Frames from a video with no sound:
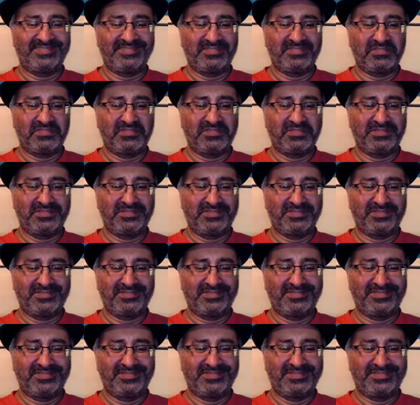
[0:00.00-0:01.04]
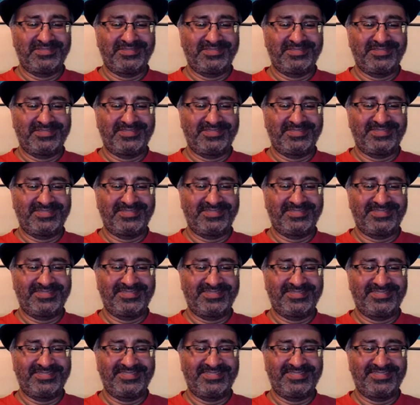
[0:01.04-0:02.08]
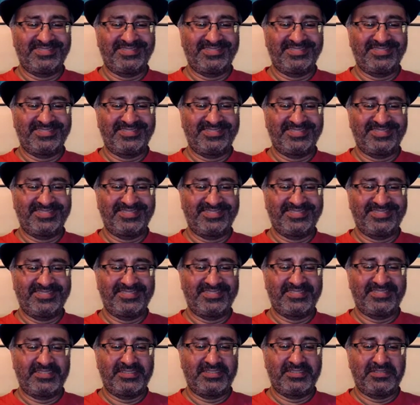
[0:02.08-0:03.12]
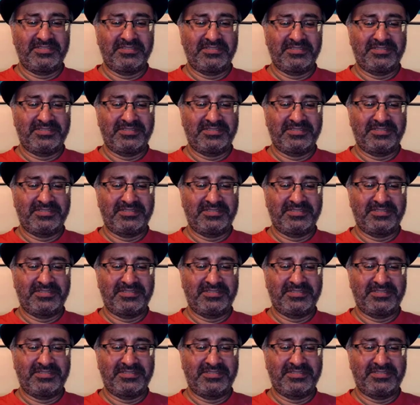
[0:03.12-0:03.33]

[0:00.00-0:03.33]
(silent)